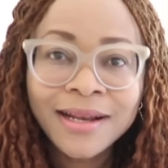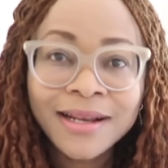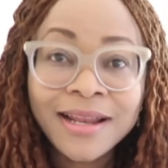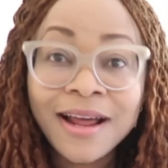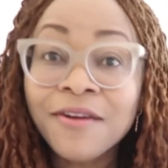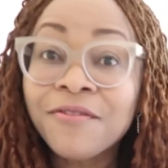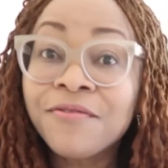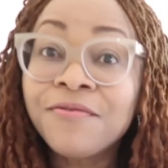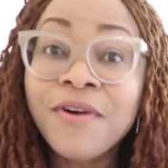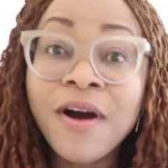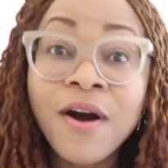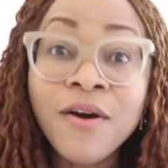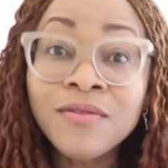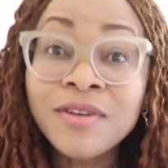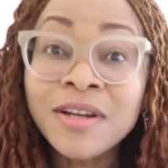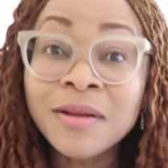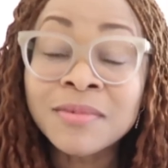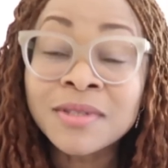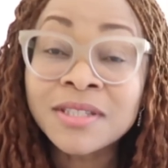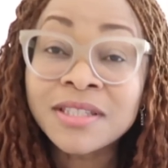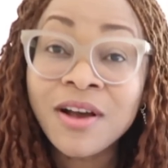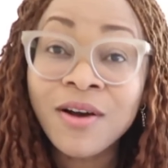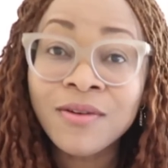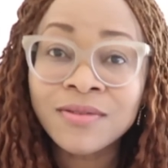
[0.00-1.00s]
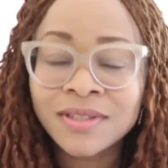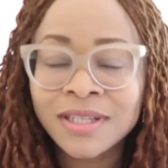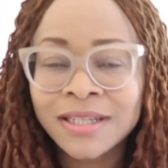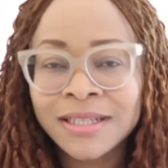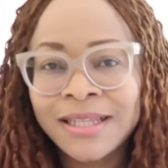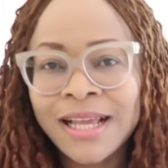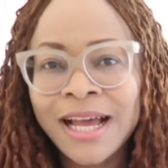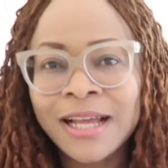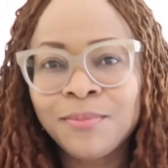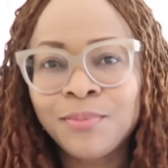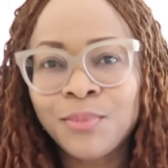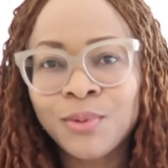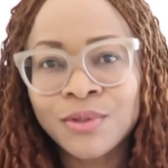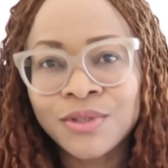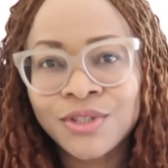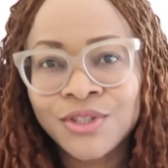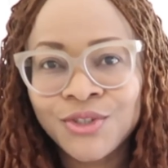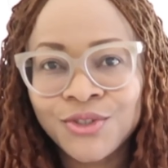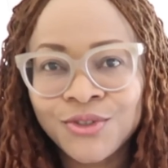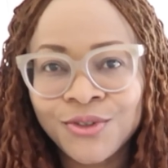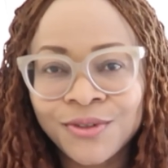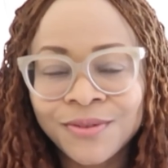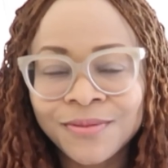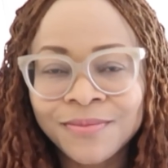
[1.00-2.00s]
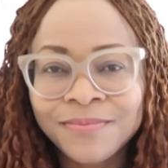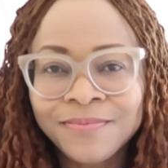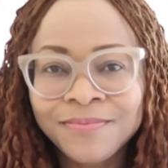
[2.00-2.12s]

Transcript: that found themselves in that position.